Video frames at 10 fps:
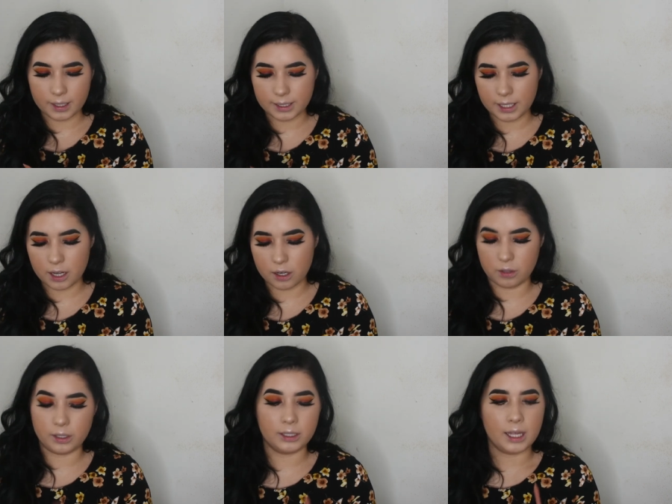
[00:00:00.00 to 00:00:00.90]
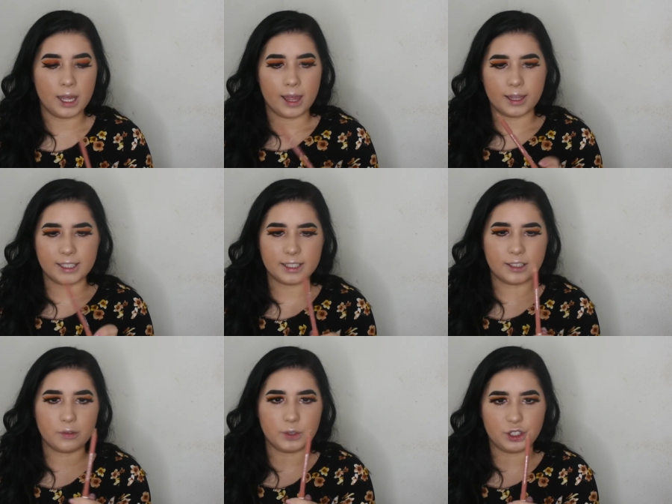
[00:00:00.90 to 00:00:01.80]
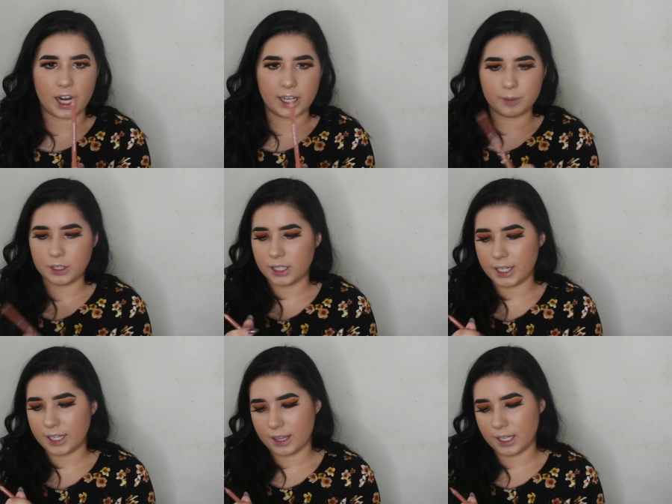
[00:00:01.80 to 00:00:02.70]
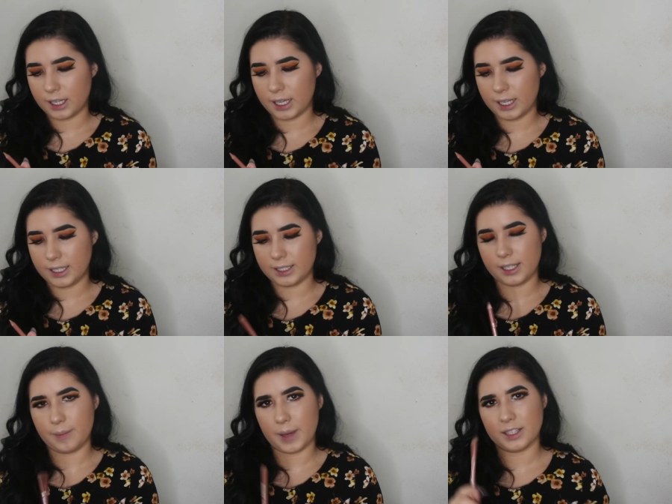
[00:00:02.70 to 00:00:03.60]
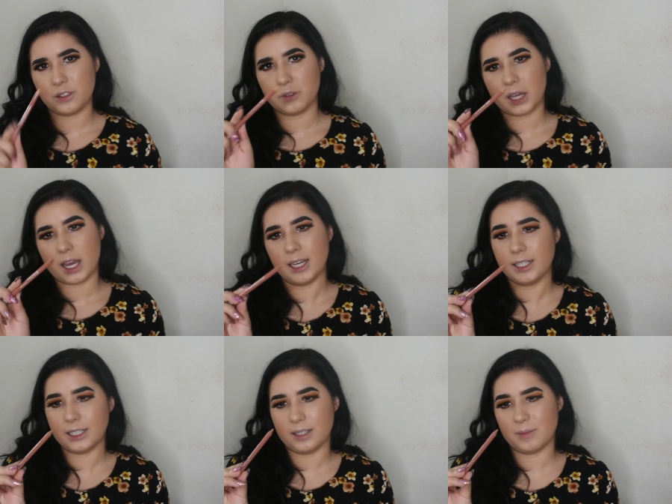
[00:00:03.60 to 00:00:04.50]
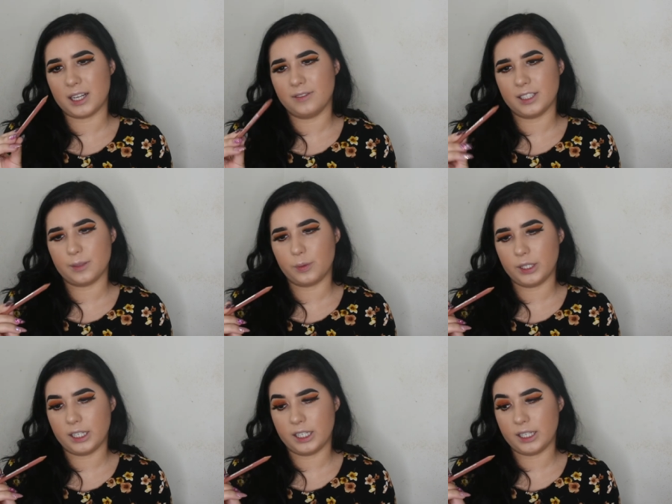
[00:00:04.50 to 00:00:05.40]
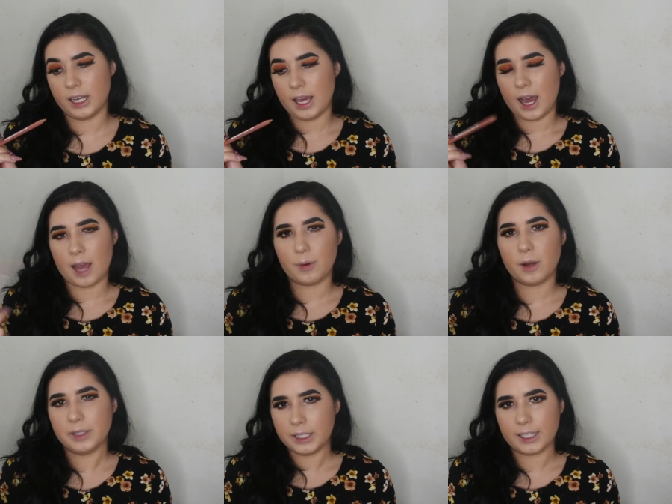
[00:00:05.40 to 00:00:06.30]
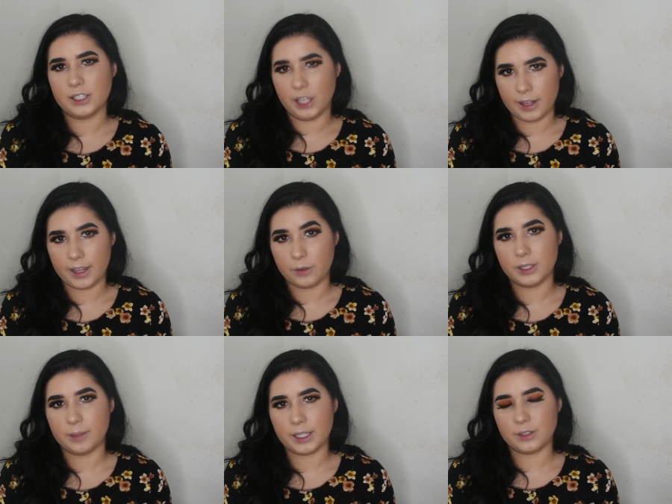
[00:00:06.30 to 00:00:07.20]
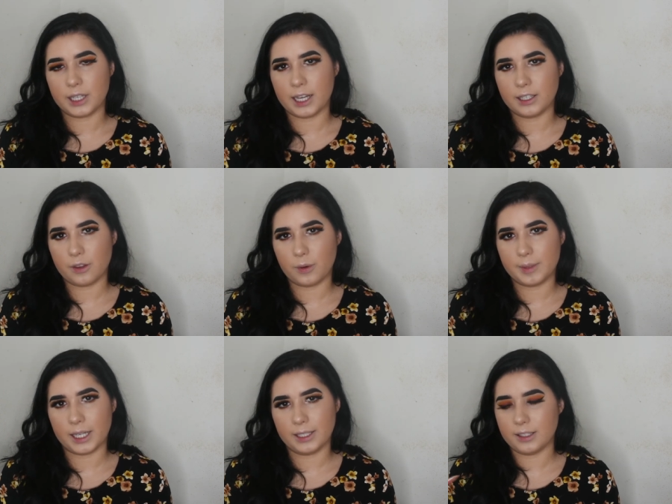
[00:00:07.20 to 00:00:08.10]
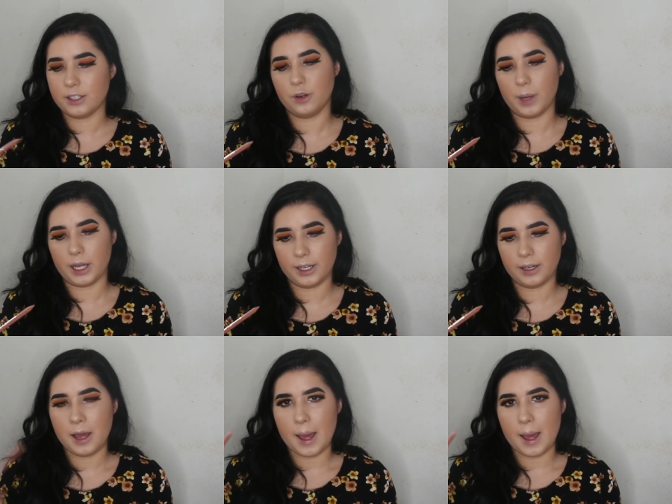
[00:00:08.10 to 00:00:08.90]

So, this isn't retractable or anything. It is the pencil kind and I'm kind of disappointed. I probably like saw that it was the pencil kind on the website and still bought it.